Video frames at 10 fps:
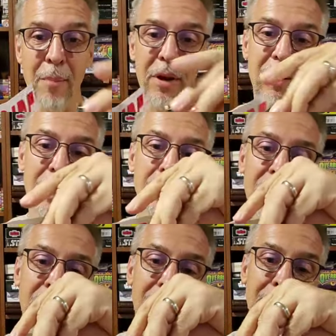I'm going to clip
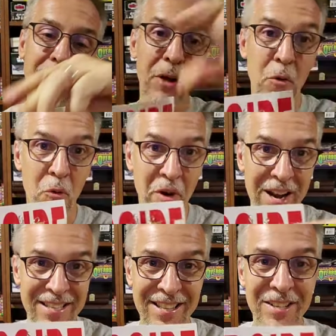the clip
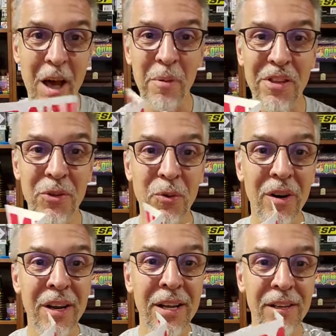right to the top of the
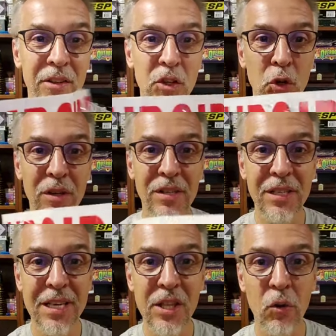door so that you can
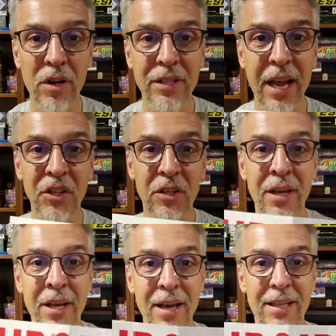see the orientation,